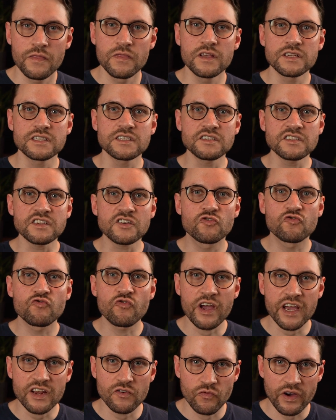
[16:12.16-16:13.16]
This is a
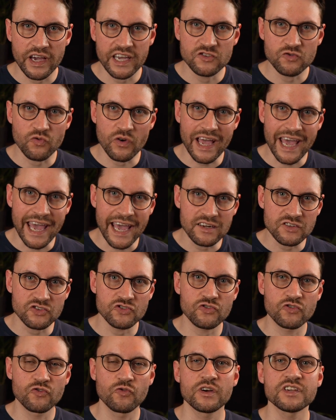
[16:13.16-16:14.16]
great way to
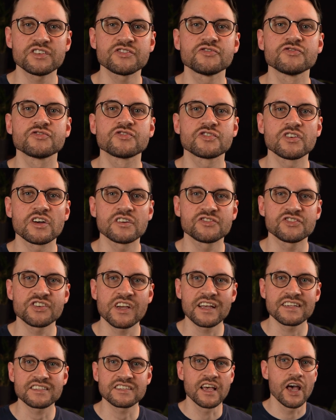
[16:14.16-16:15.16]
answer questions such
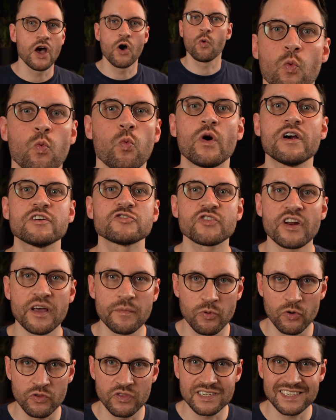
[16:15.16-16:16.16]
as, where should I
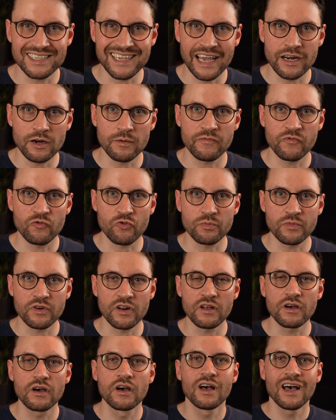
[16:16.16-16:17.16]
put the sign-up
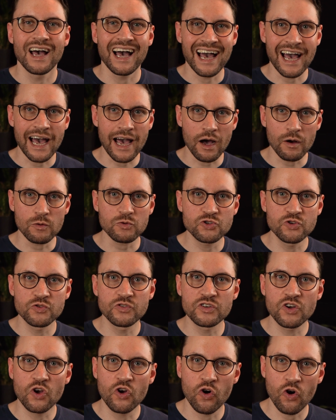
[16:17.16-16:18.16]
formula? How should
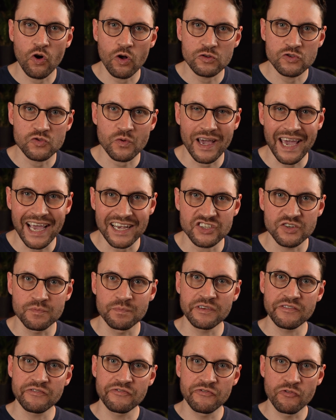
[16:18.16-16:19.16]
the call to action
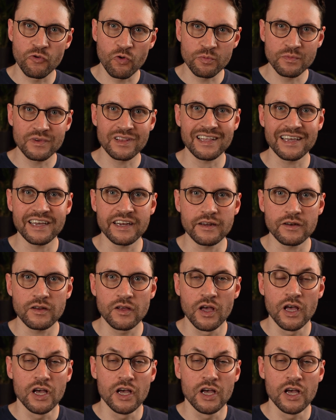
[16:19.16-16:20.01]
be formulated?